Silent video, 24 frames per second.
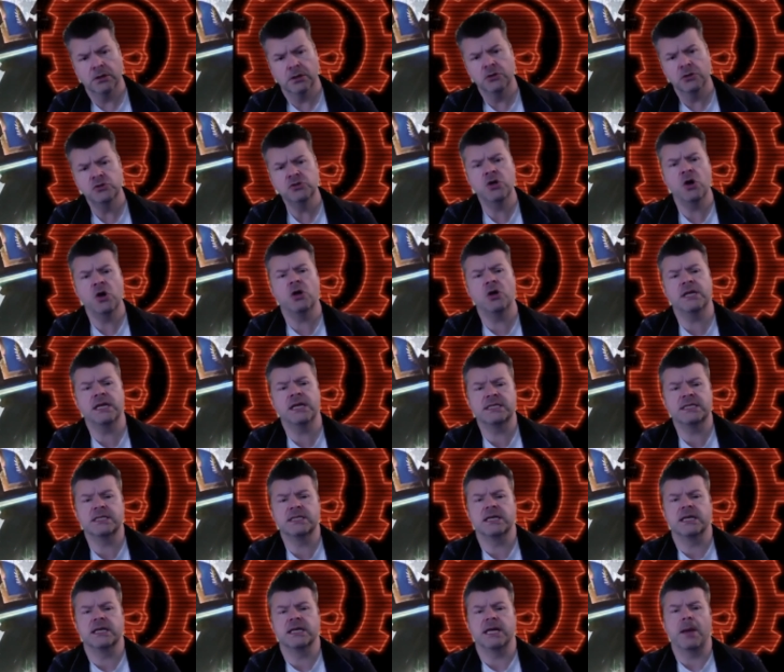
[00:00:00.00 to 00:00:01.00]
not
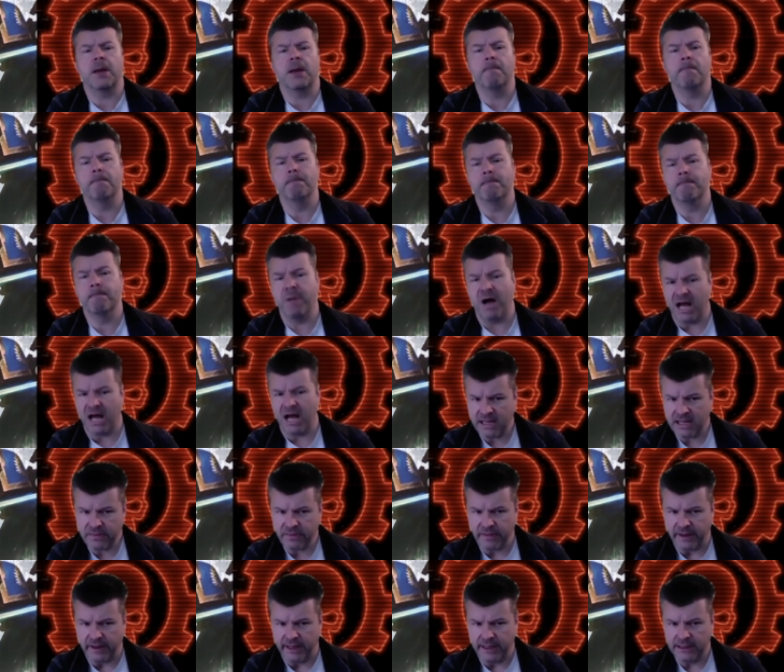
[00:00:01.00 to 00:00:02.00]
necessarily buy
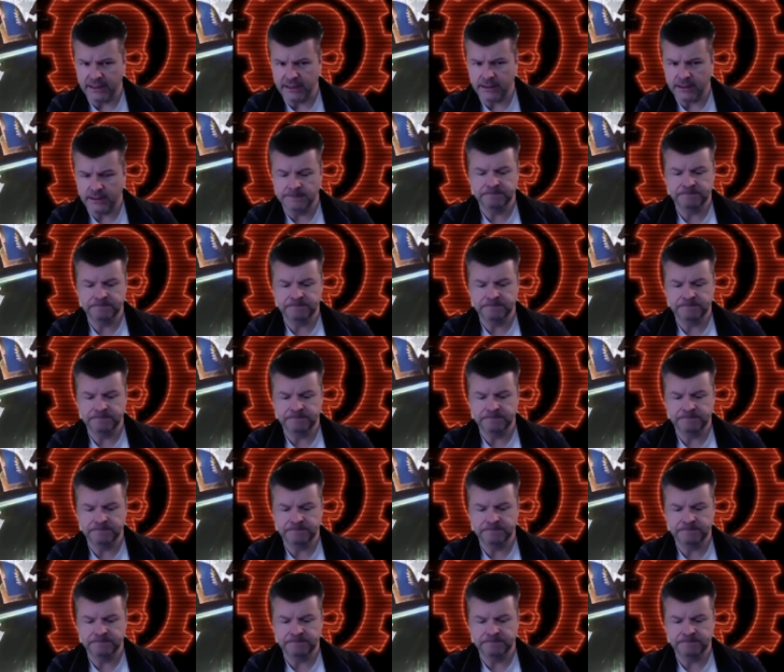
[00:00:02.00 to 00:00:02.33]
that,